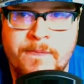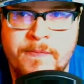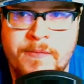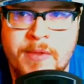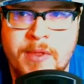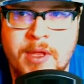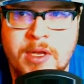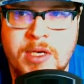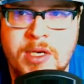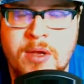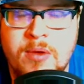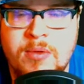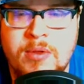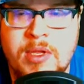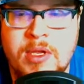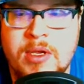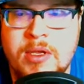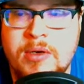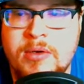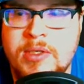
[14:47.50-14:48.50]
I don't
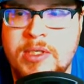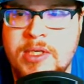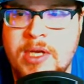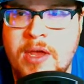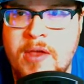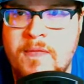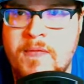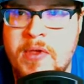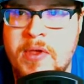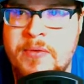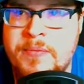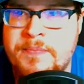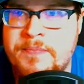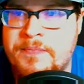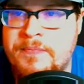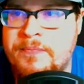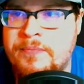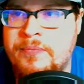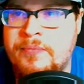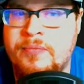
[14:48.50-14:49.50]
think it'll save you.
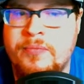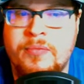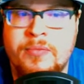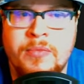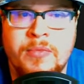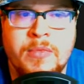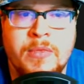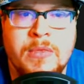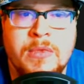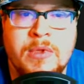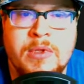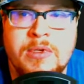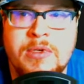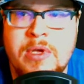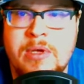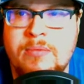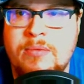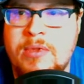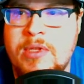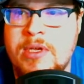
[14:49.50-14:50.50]
I
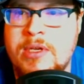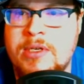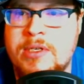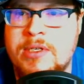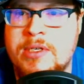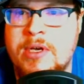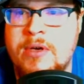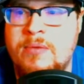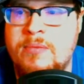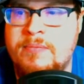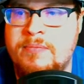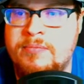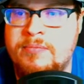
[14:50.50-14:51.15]
don't think so.